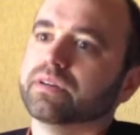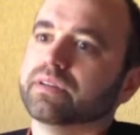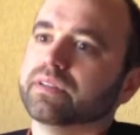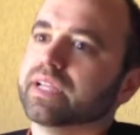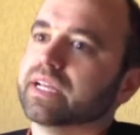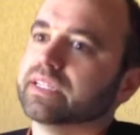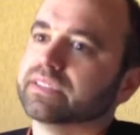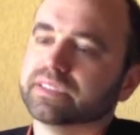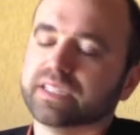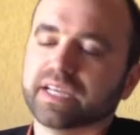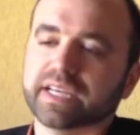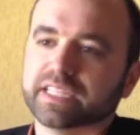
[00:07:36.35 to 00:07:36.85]

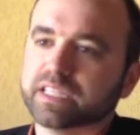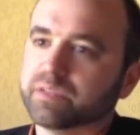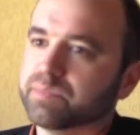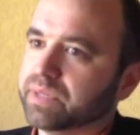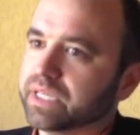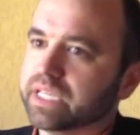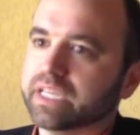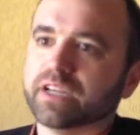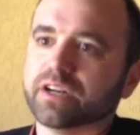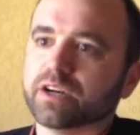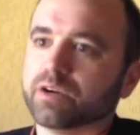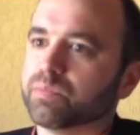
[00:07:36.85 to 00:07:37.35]
That's like the
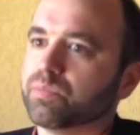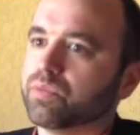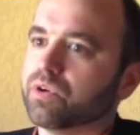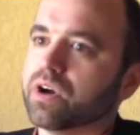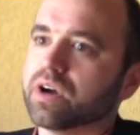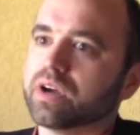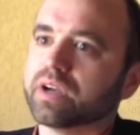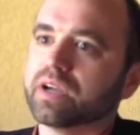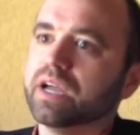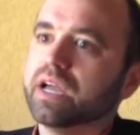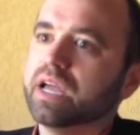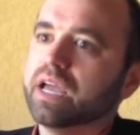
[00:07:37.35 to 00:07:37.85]
beginner
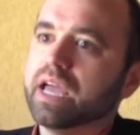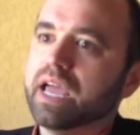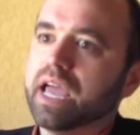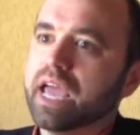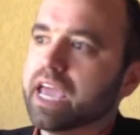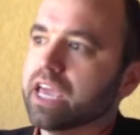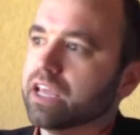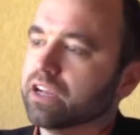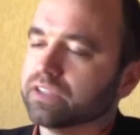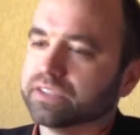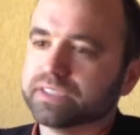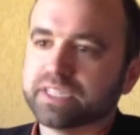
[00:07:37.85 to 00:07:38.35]
book.
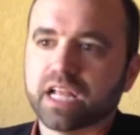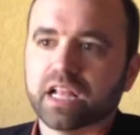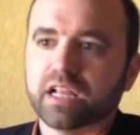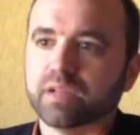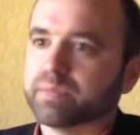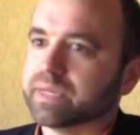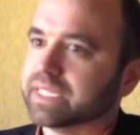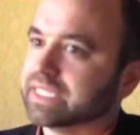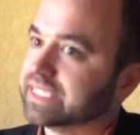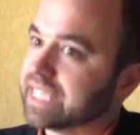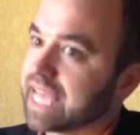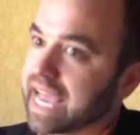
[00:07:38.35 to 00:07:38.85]
It'll tell them
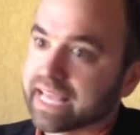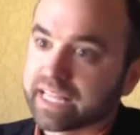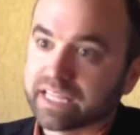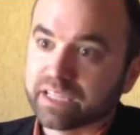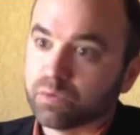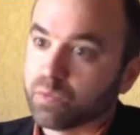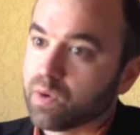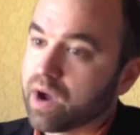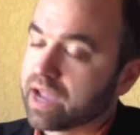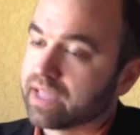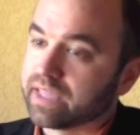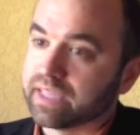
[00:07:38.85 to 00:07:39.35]
exactly
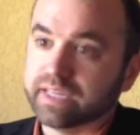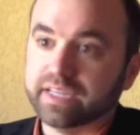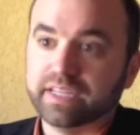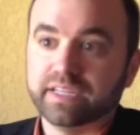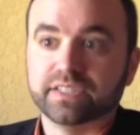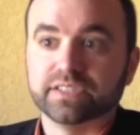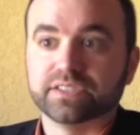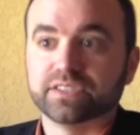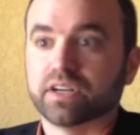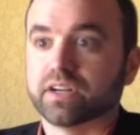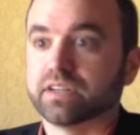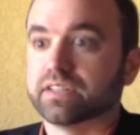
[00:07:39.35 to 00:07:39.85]
why they need
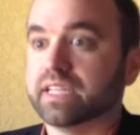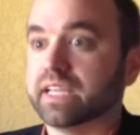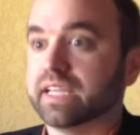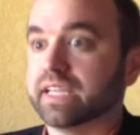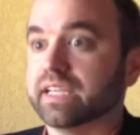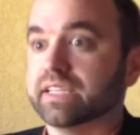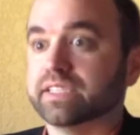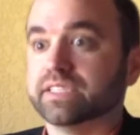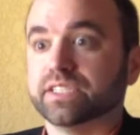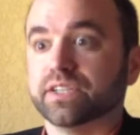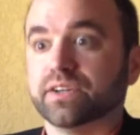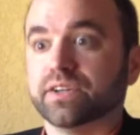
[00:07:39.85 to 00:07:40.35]
to start
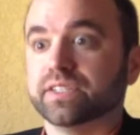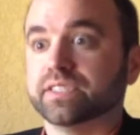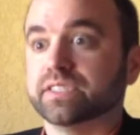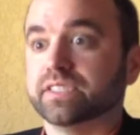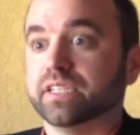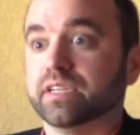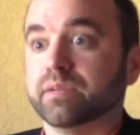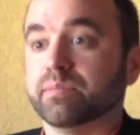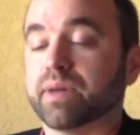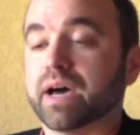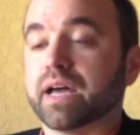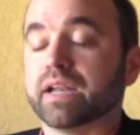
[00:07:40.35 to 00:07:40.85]
thinking
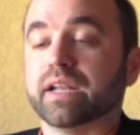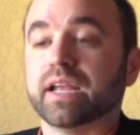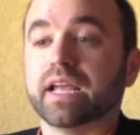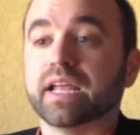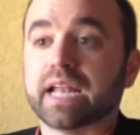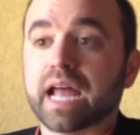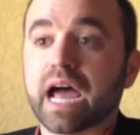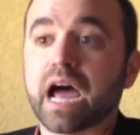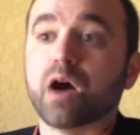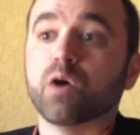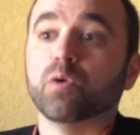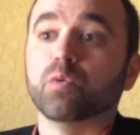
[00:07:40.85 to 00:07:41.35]
seriously about it and
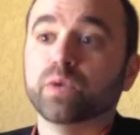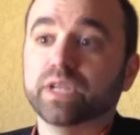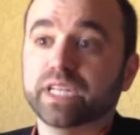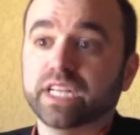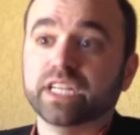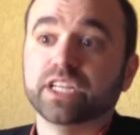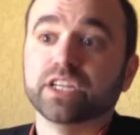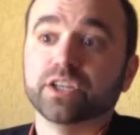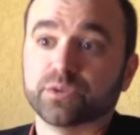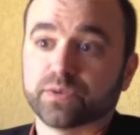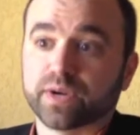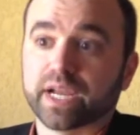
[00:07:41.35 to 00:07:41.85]
how we
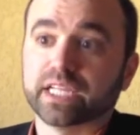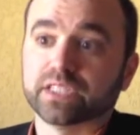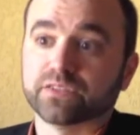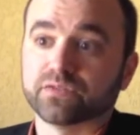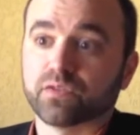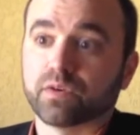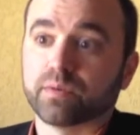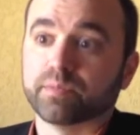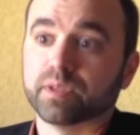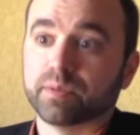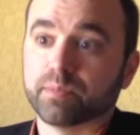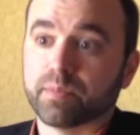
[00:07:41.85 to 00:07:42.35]
need to
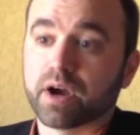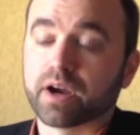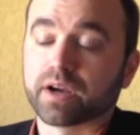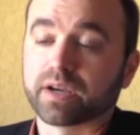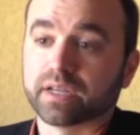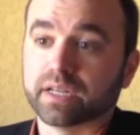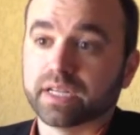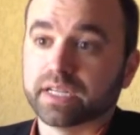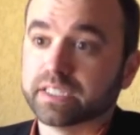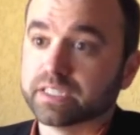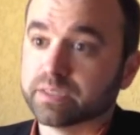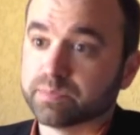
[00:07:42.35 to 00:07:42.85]
transform the
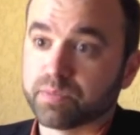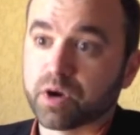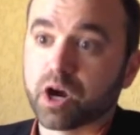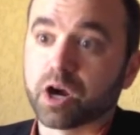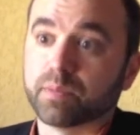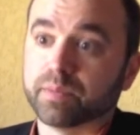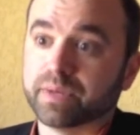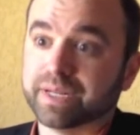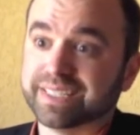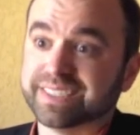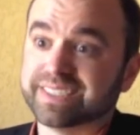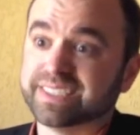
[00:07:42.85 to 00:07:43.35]
marketing
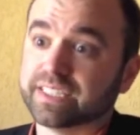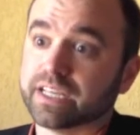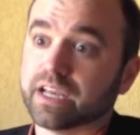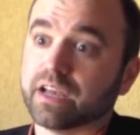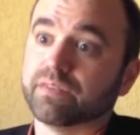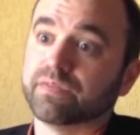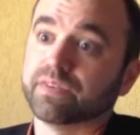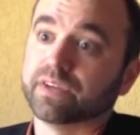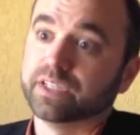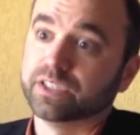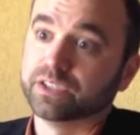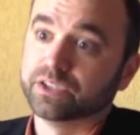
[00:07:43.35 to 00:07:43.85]
department
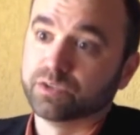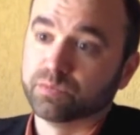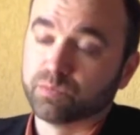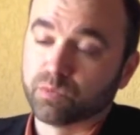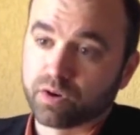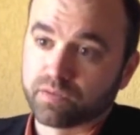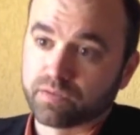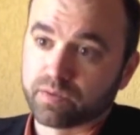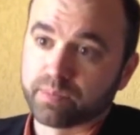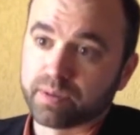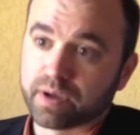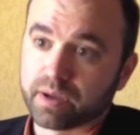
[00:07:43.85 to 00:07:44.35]
itself into more
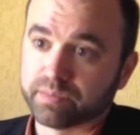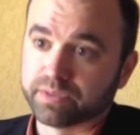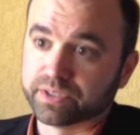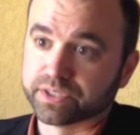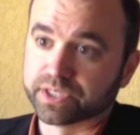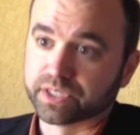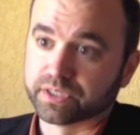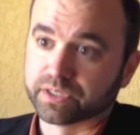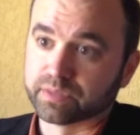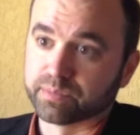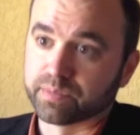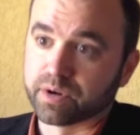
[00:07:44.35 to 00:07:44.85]
of a
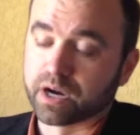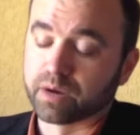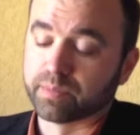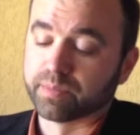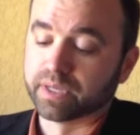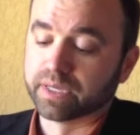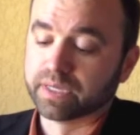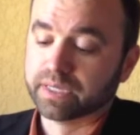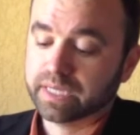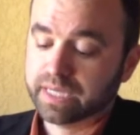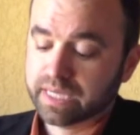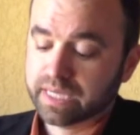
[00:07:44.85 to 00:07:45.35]
publishing
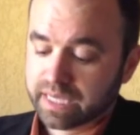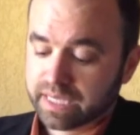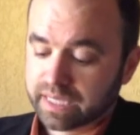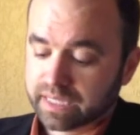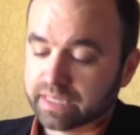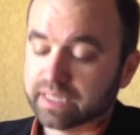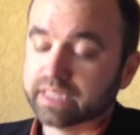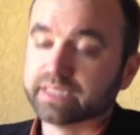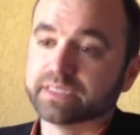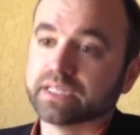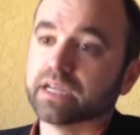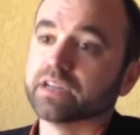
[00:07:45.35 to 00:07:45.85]
department.
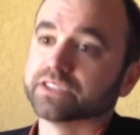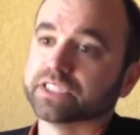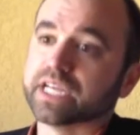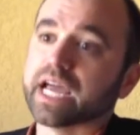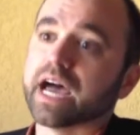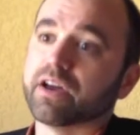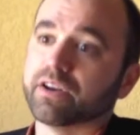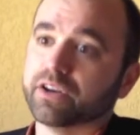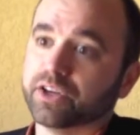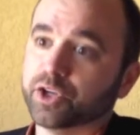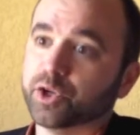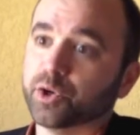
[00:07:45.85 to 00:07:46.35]
This tells you
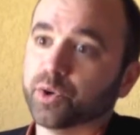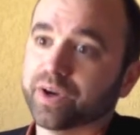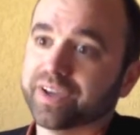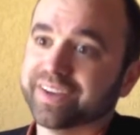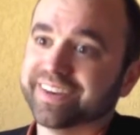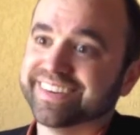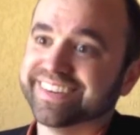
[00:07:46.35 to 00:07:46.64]
how to do it.